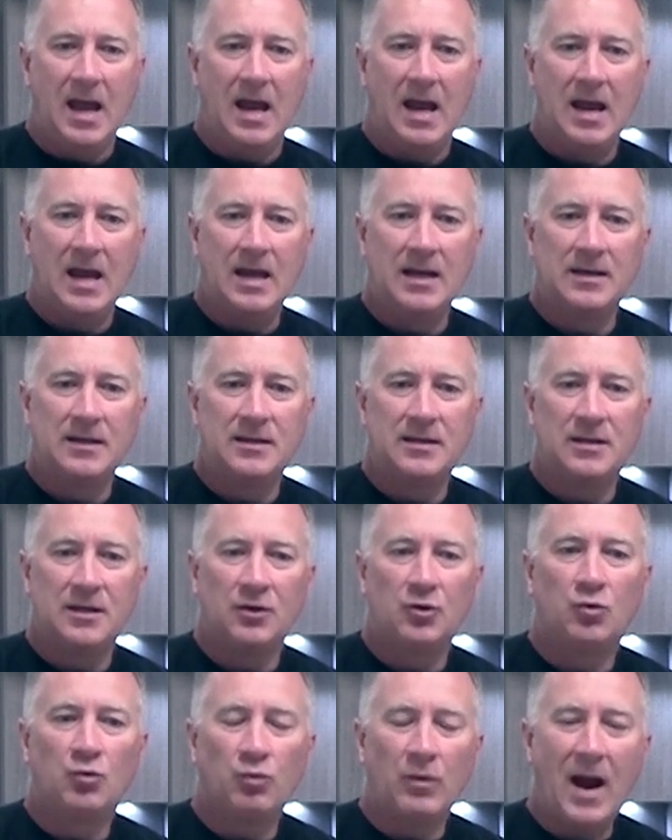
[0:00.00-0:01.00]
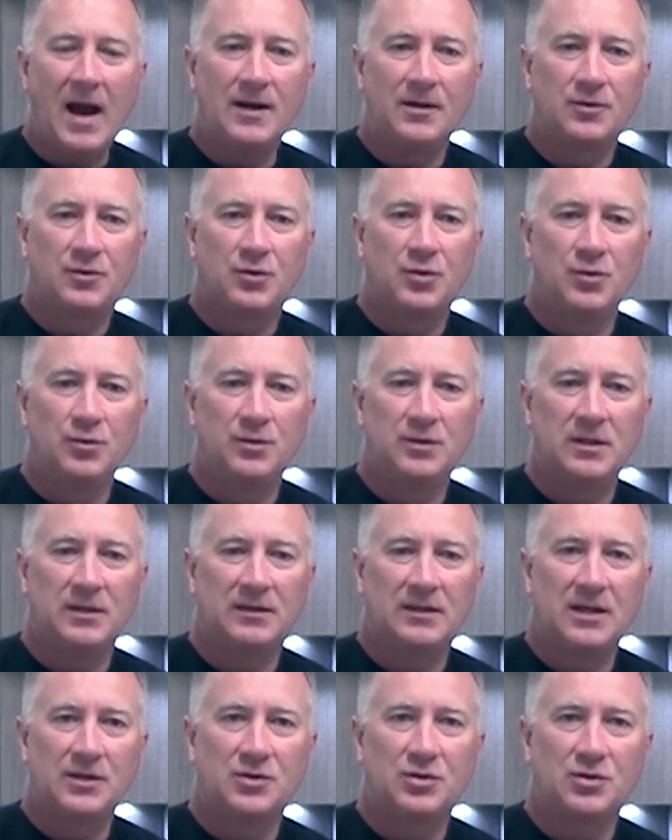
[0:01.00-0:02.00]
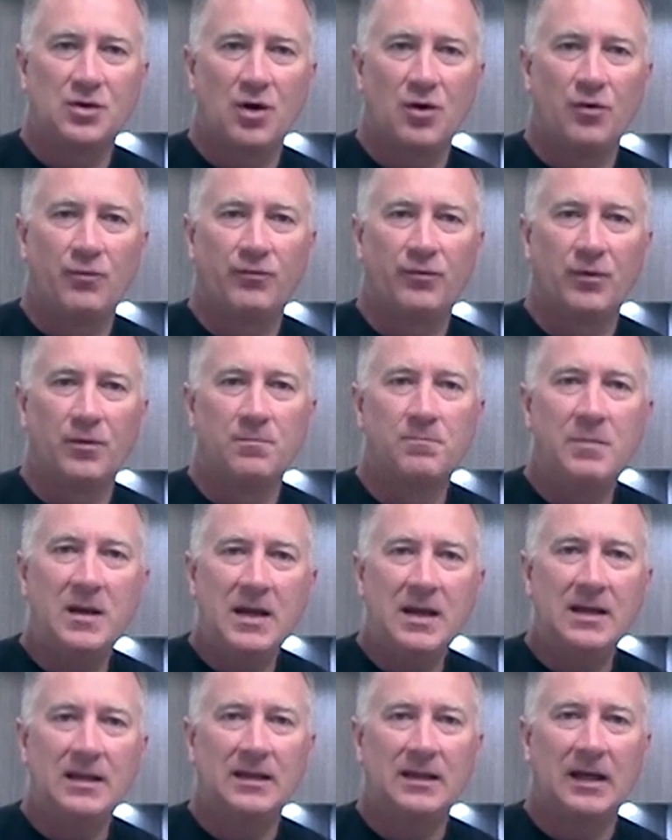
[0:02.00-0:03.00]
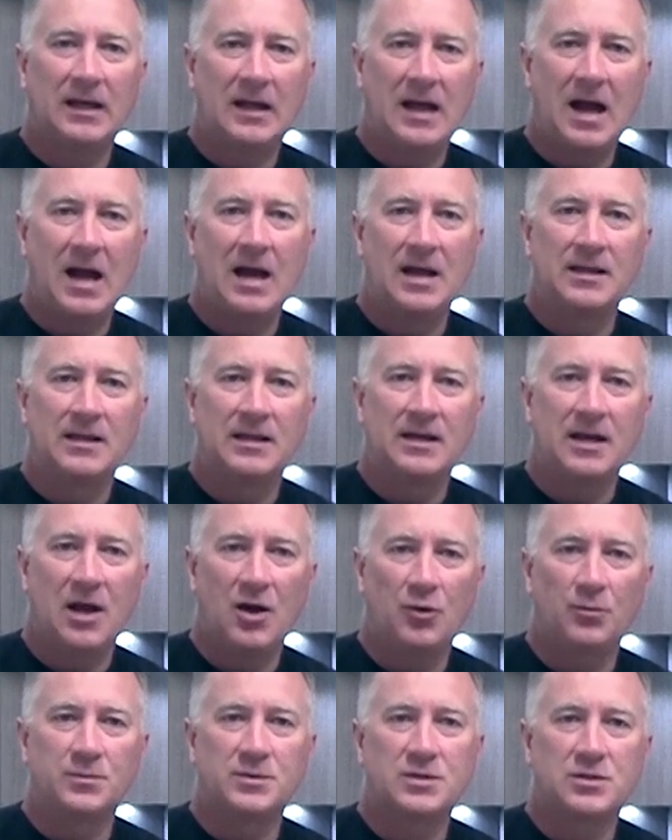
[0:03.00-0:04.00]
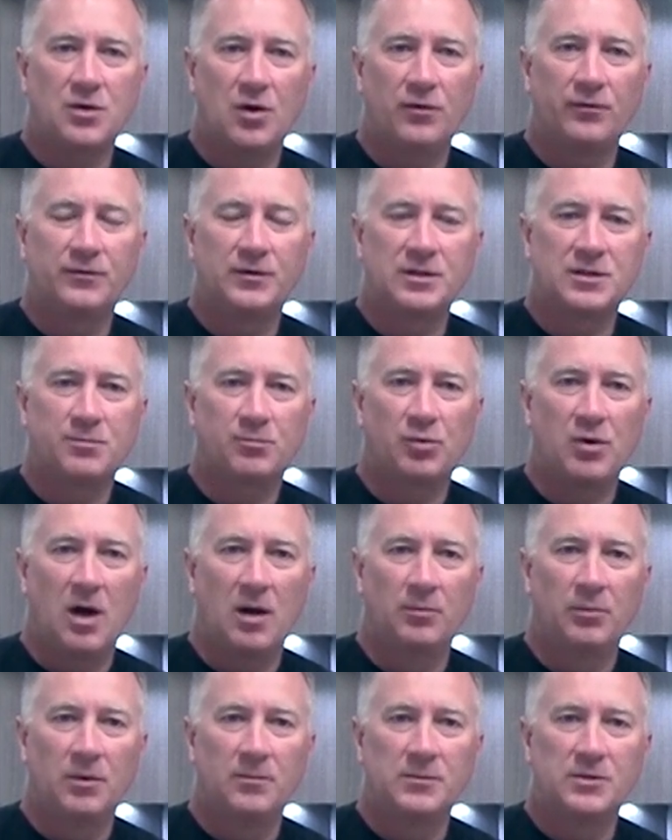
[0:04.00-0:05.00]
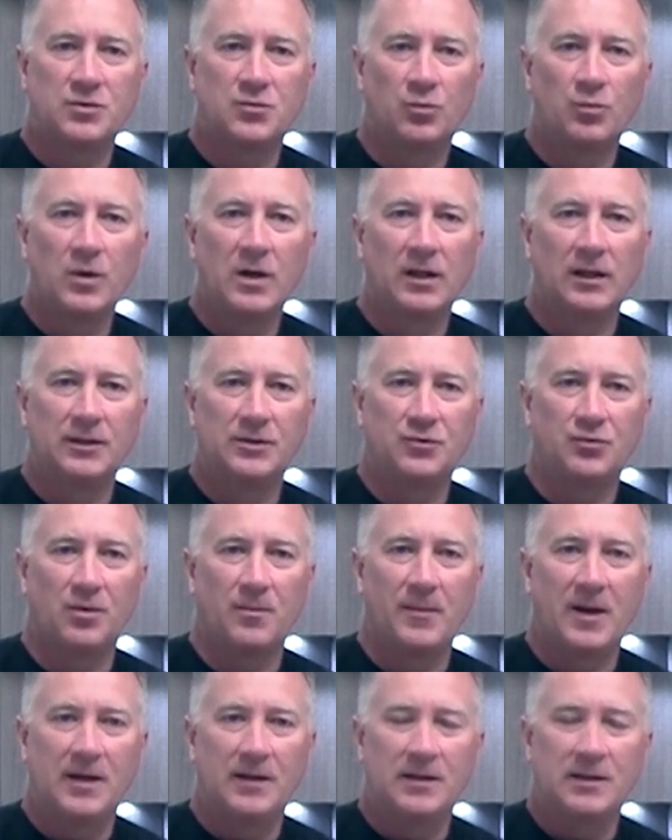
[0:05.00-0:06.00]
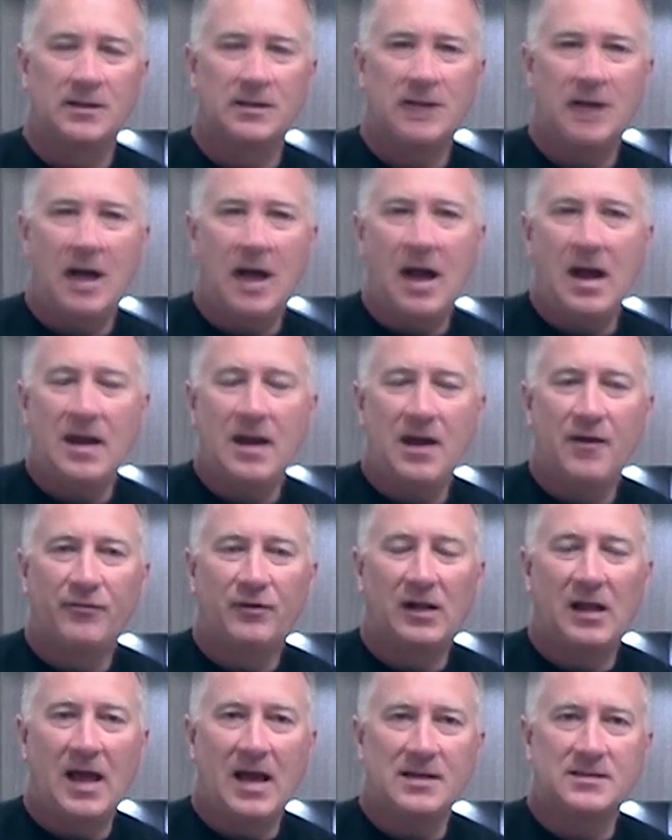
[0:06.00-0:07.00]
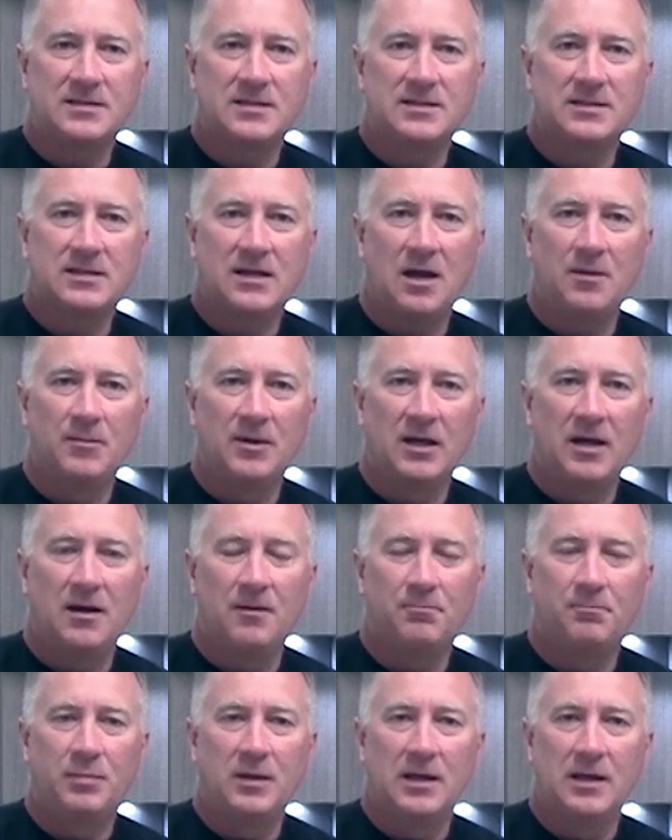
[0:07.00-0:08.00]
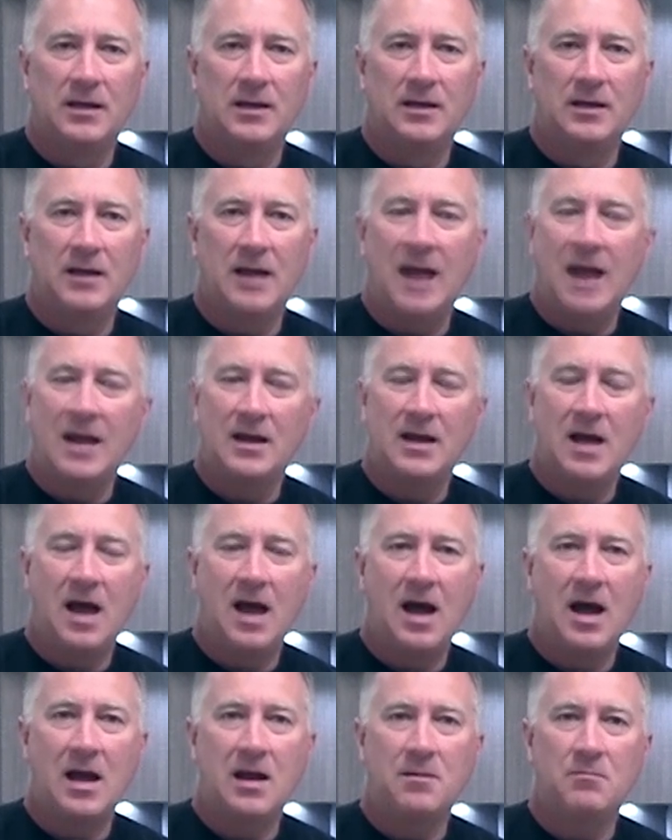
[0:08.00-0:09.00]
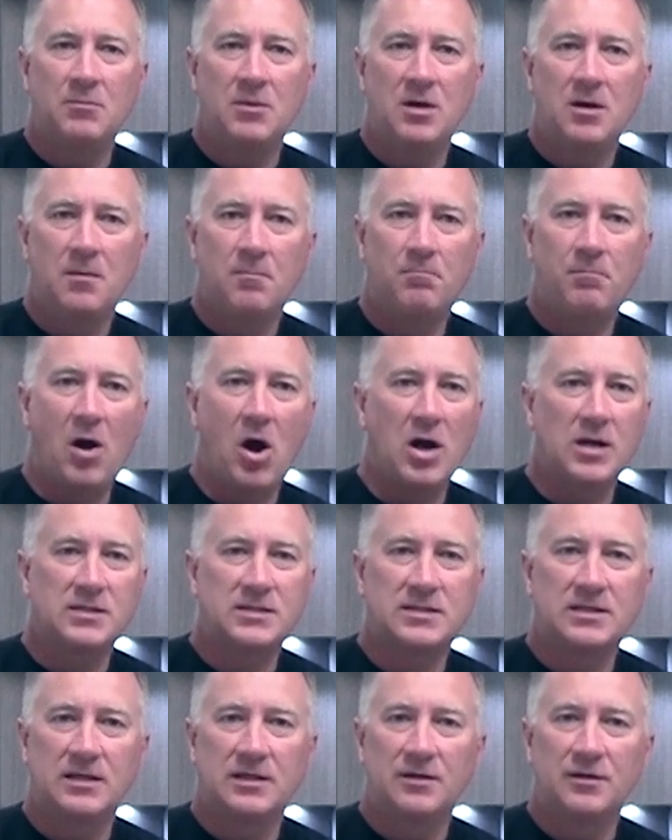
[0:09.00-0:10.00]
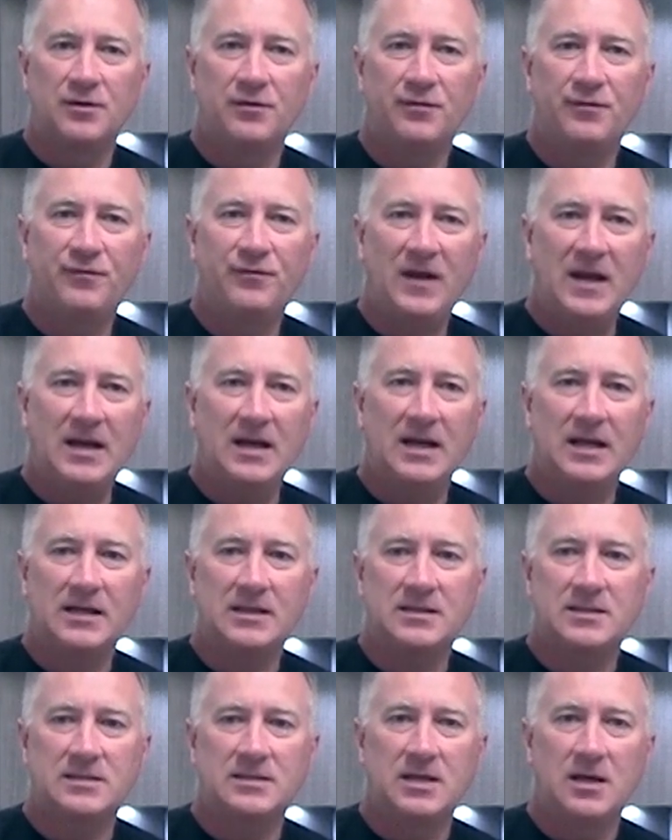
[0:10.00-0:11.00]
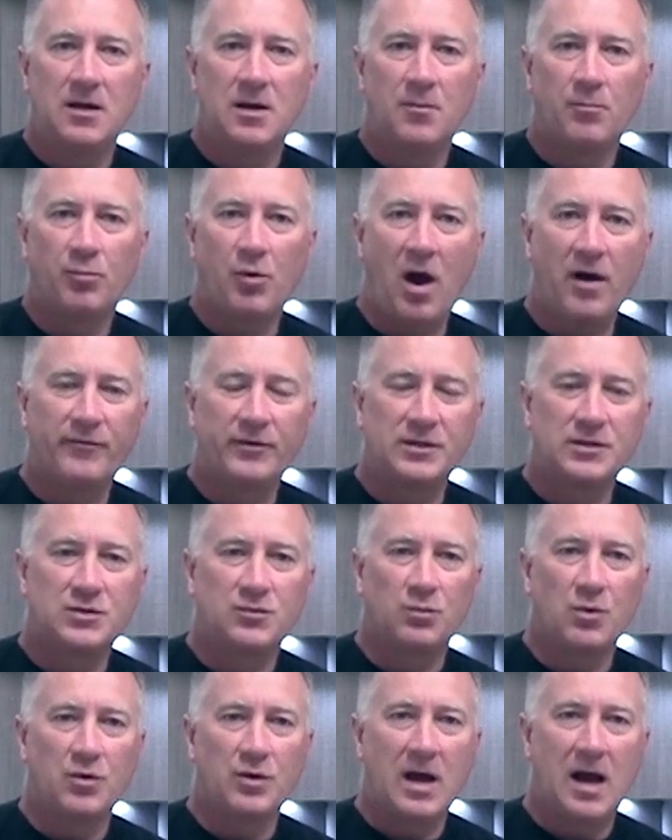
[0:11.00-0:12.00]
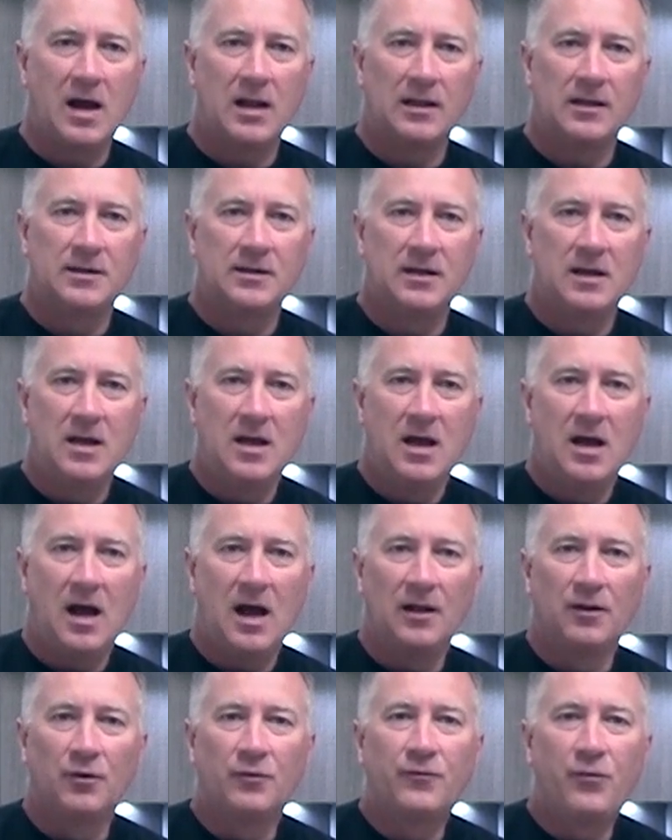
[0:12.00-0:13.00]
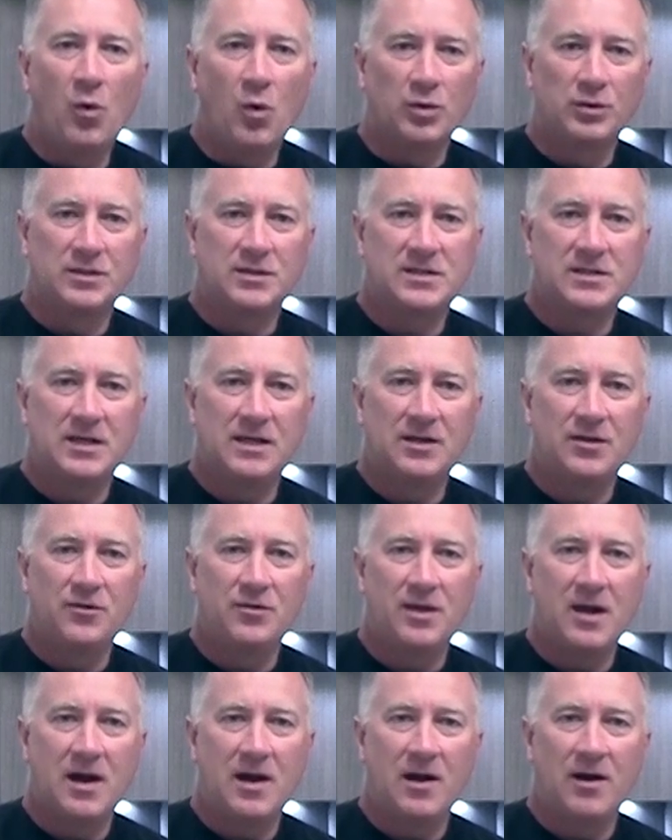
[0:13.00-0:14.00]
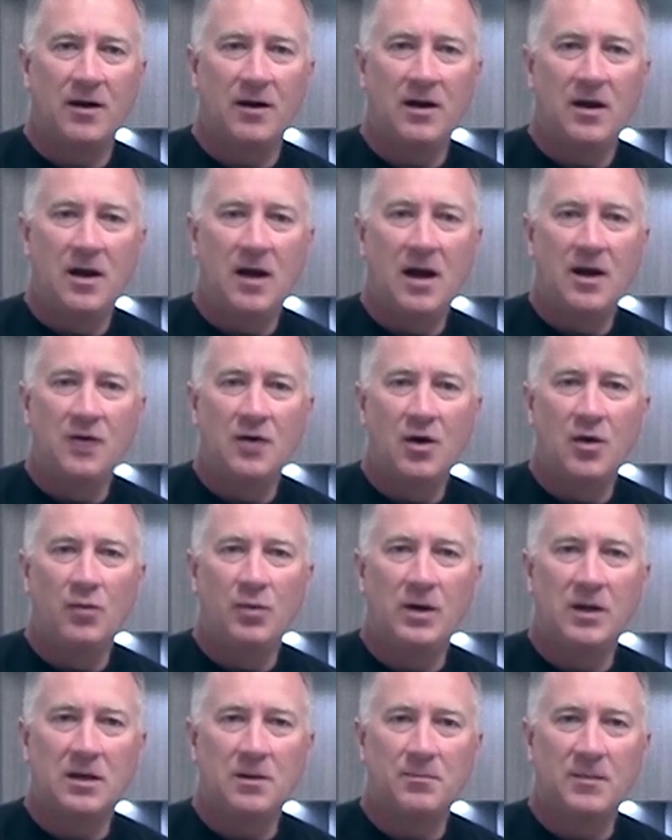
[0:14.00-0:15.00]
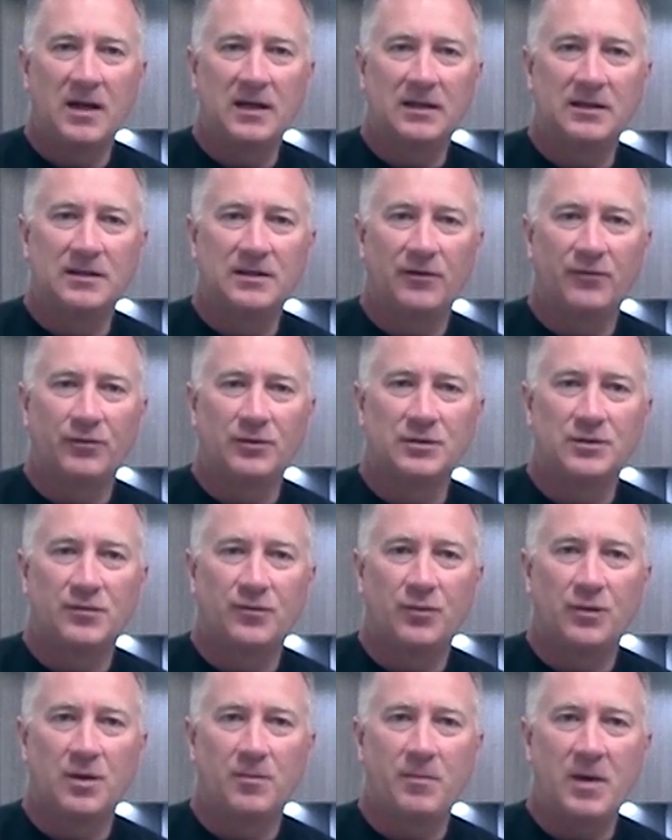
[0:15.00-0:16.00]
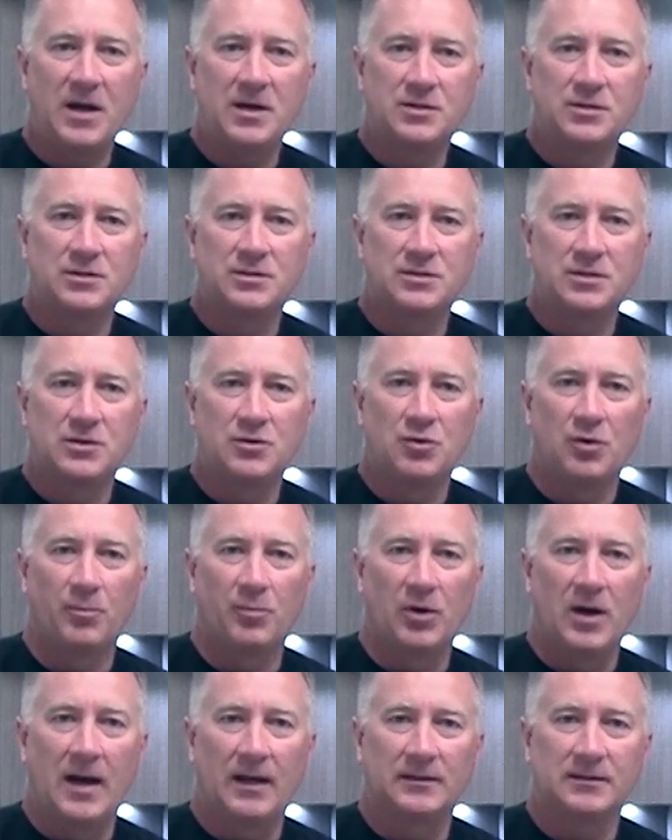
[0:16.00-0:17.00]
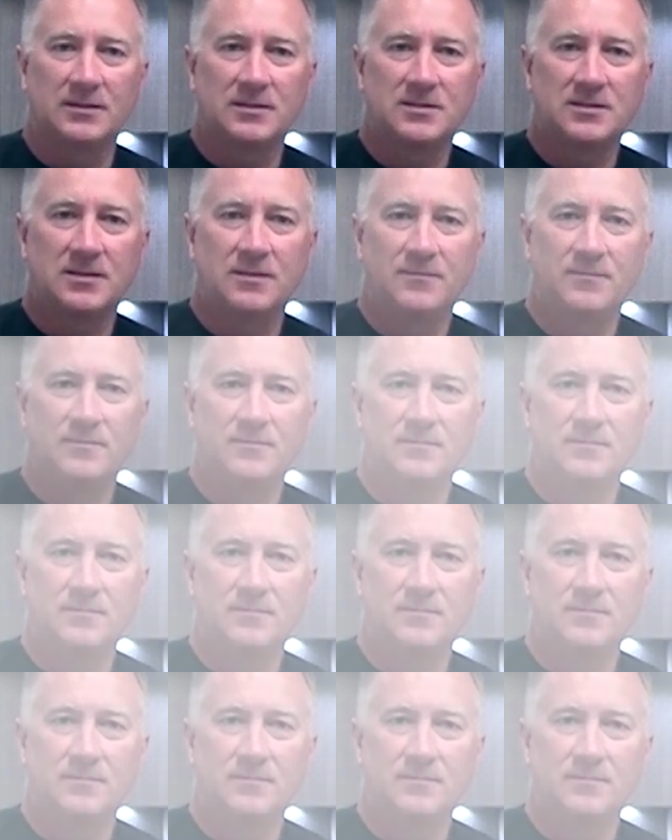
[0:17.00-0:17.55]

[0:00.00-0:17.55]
And the gratitude that they show for being the guy that helped solve this problem is really tremendous. I have classes coming up in Anaheim, Boston, Phoenix, Providence, Rhode Island. I look forward to seeing you there. I know we can make a difference for the patients in your practice.